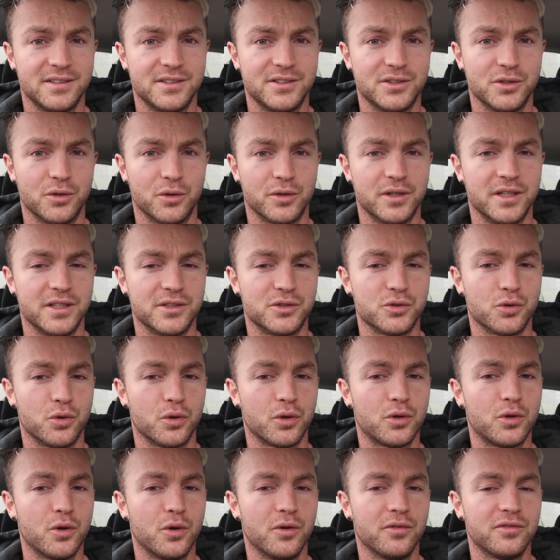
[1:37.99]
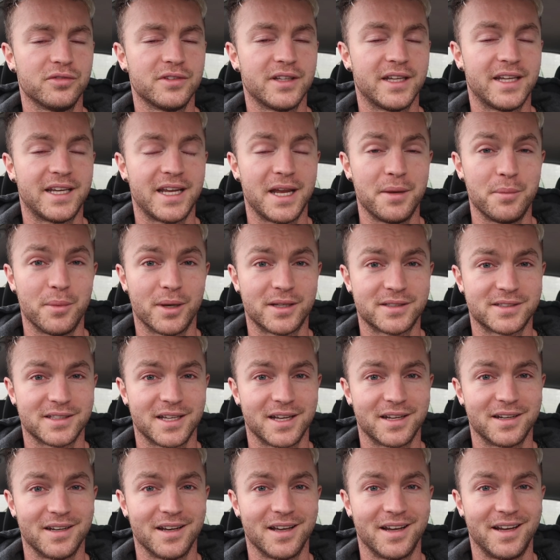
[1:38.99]
You know, you don't go for the gimmicks
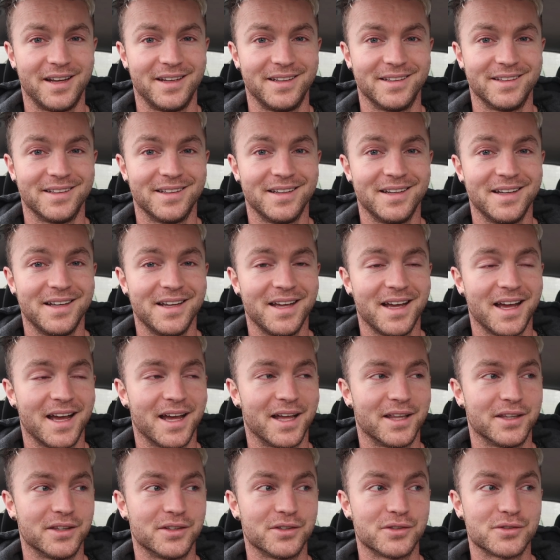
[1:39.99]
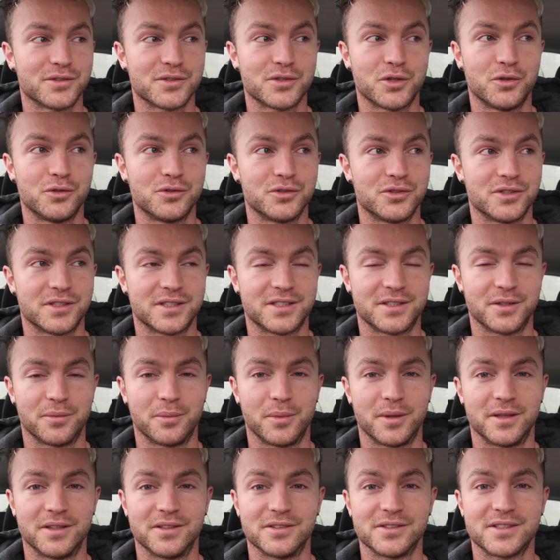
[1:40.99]
online, and there's hundreds of
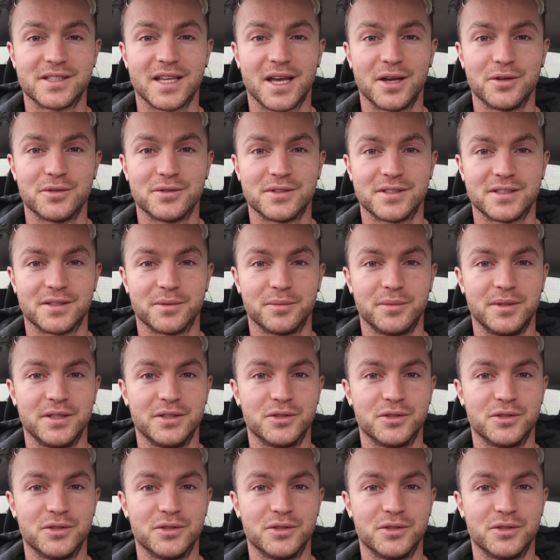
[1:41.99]
them and there's thousands of them.